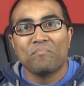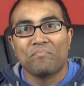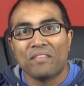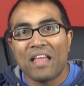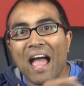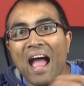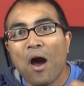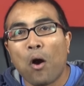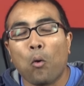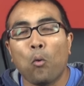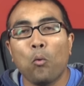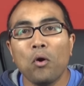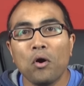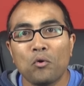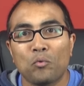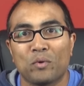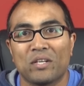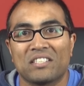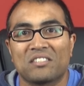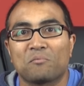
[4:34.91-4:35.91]
Now,
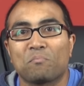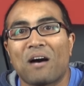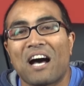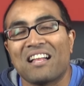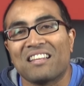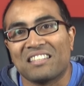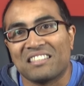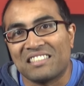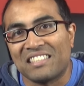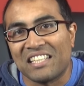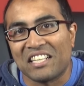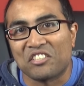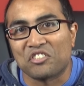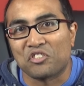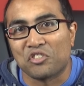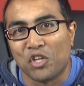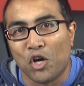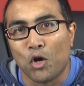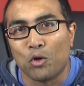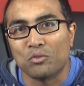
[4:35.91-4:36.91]

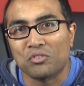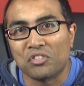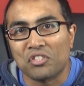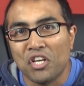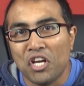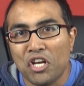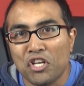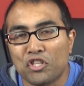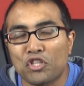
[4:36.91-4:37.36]
WisPolitics notes,